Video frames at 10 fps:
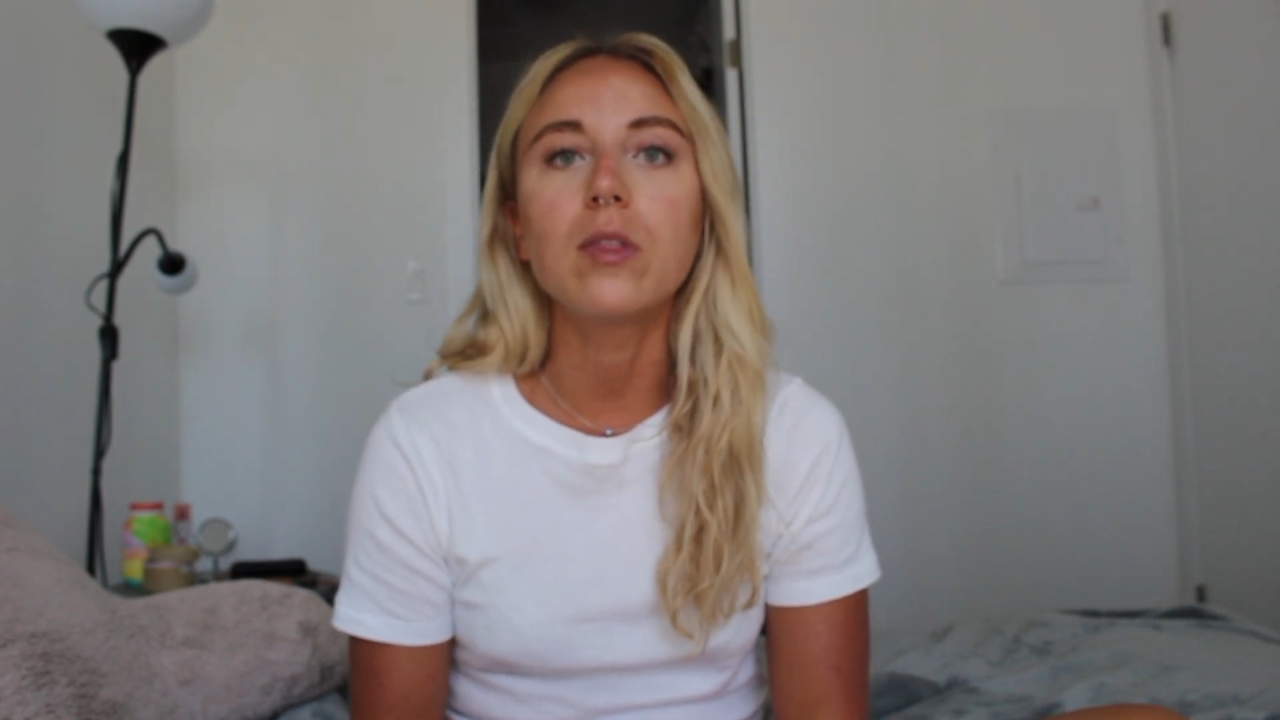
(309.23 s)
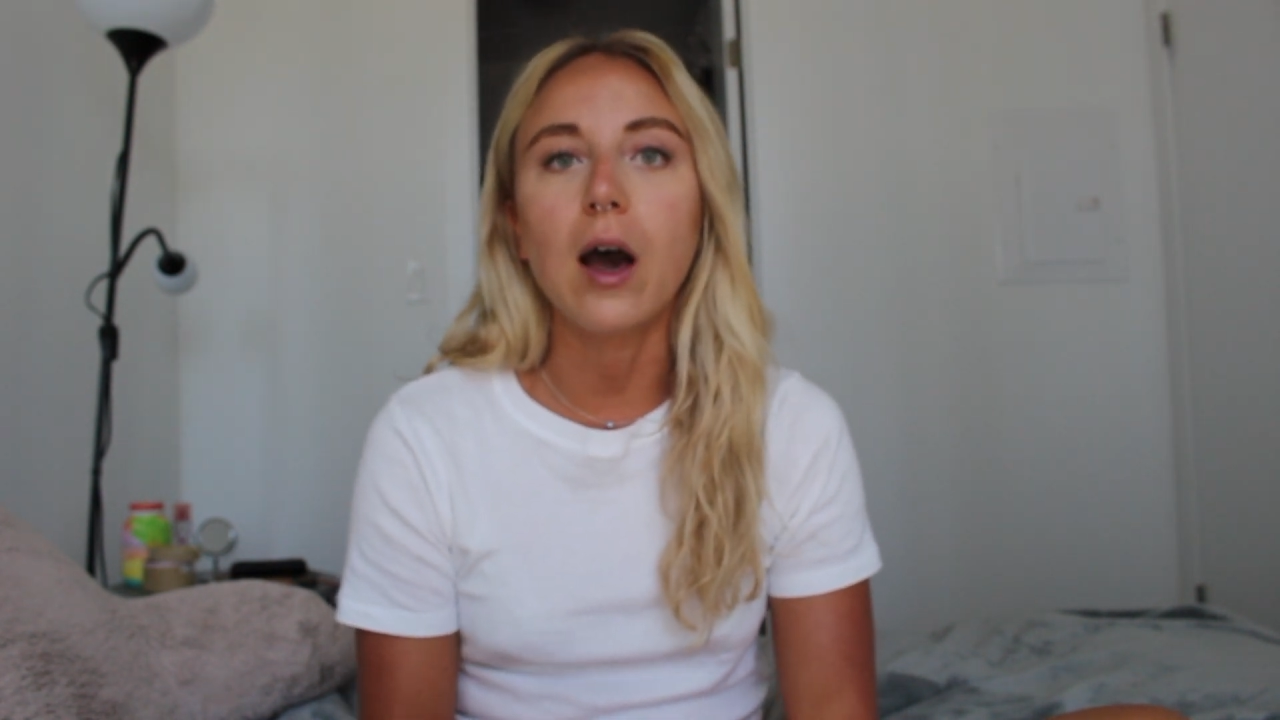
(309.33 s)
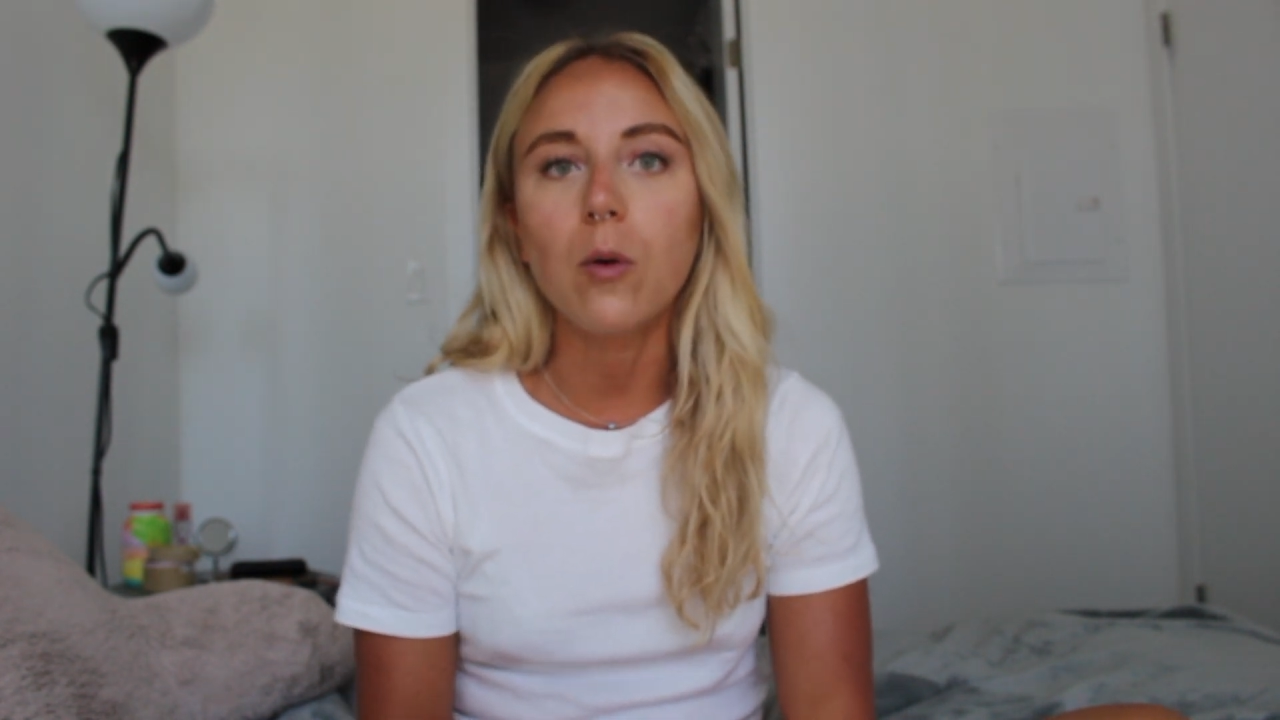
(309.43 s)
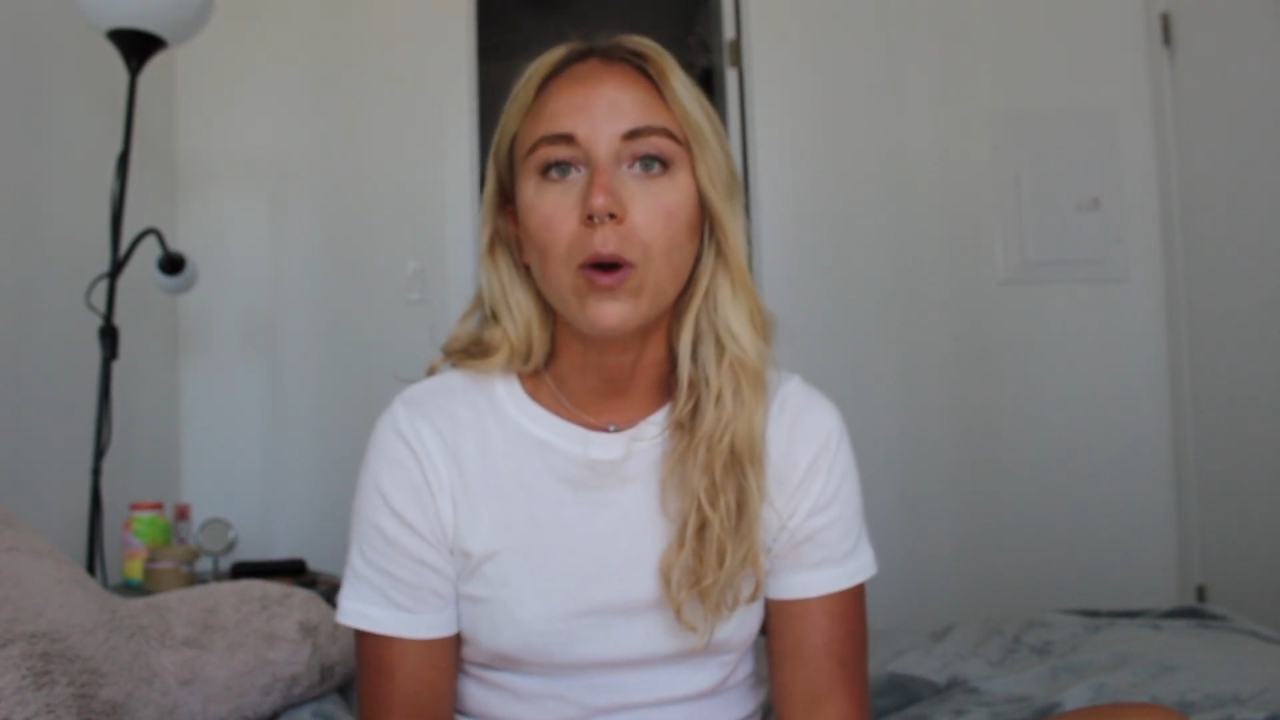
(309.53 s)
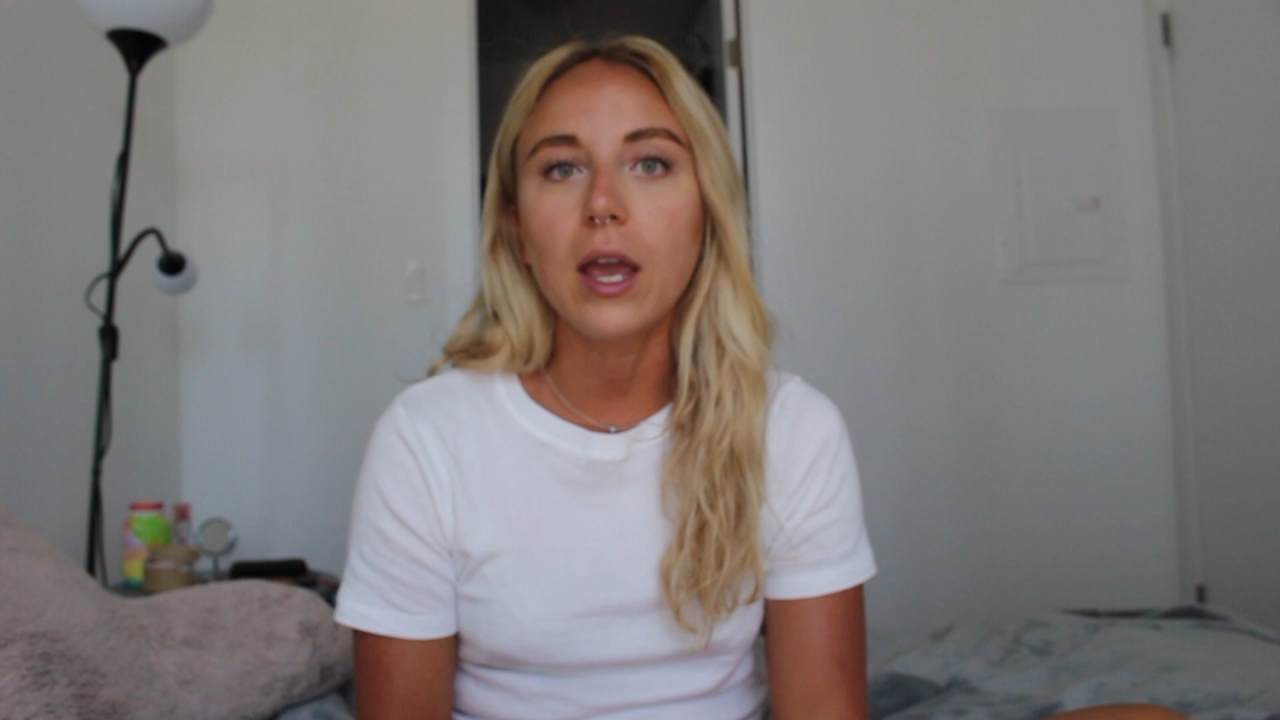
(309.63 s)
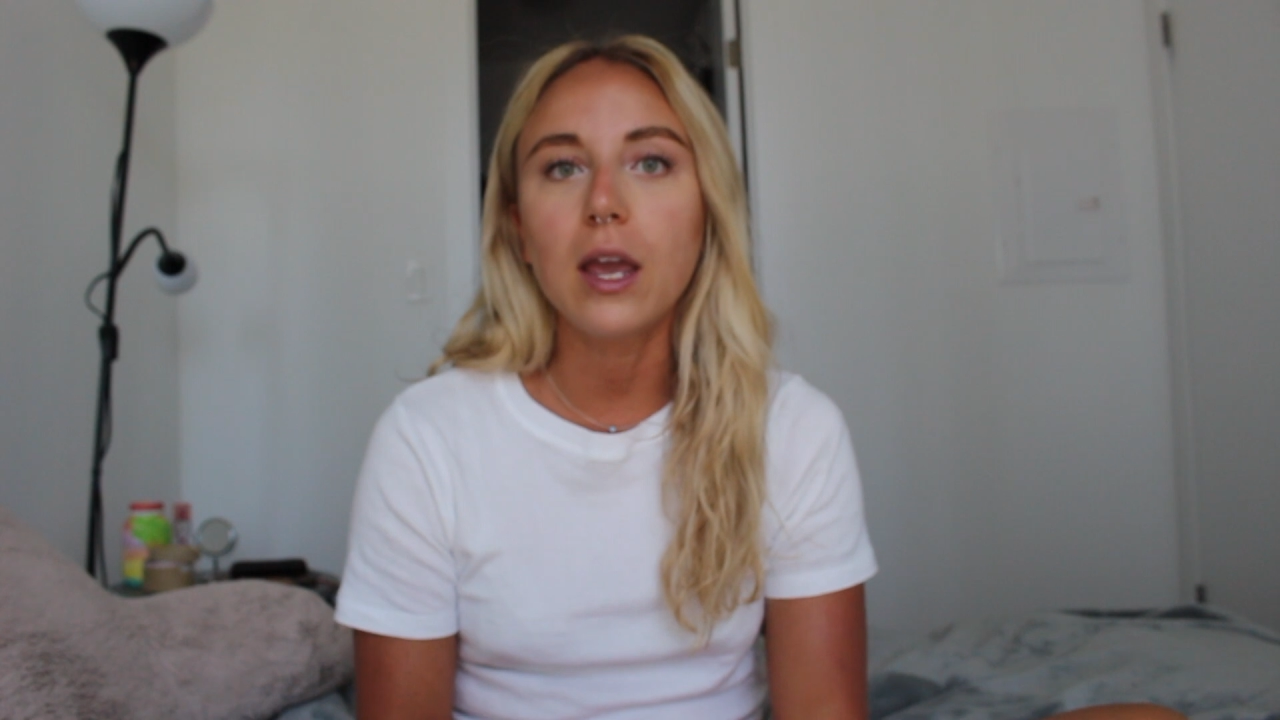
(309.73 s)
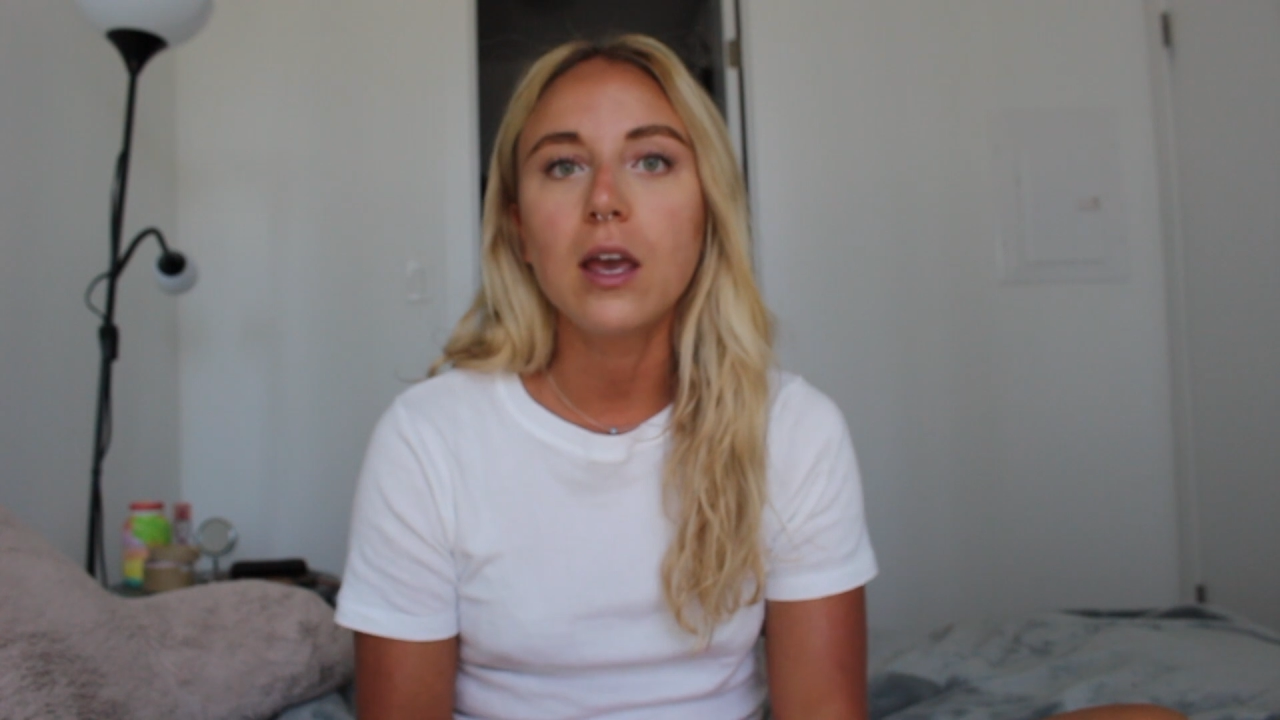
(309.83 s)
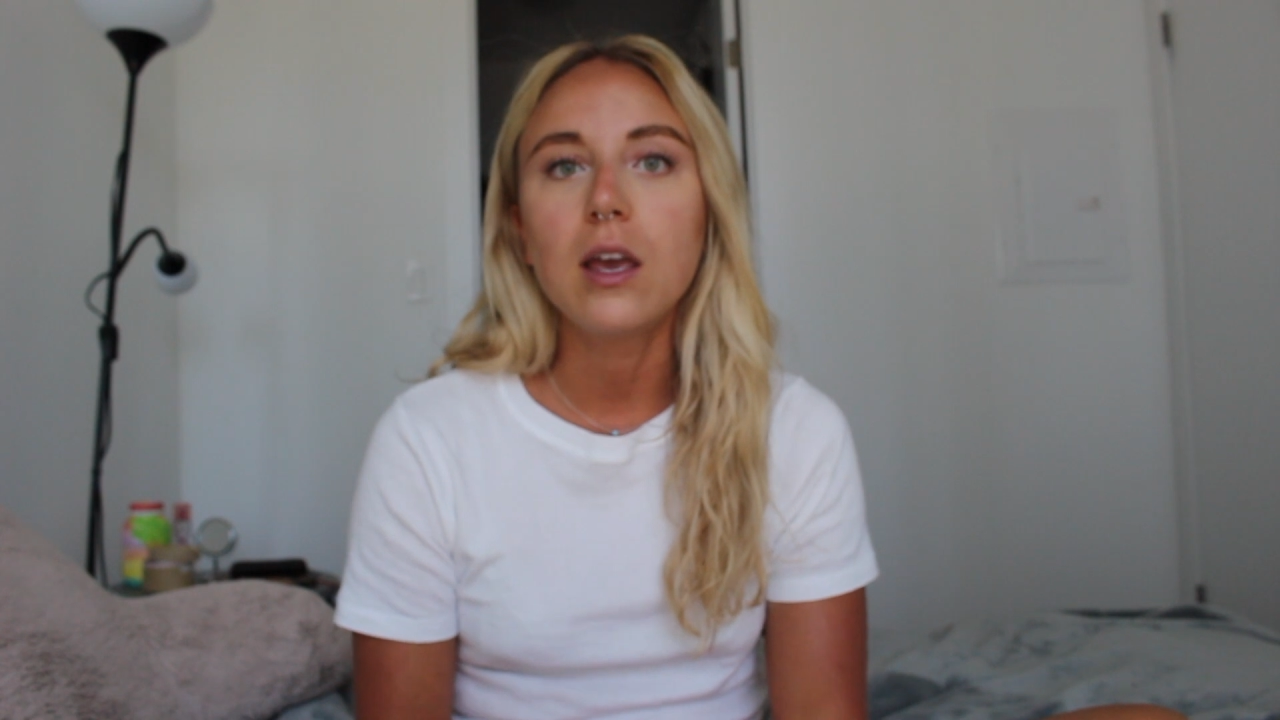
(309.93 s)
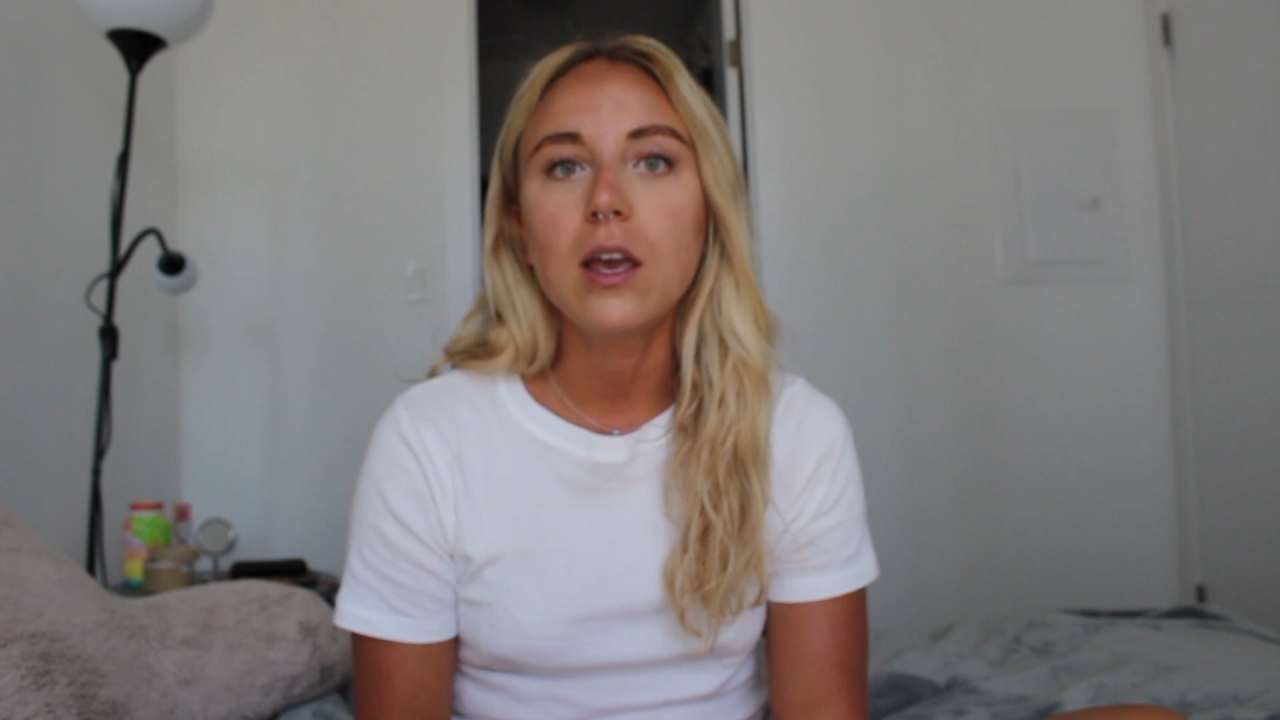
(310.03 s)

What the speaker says: that way,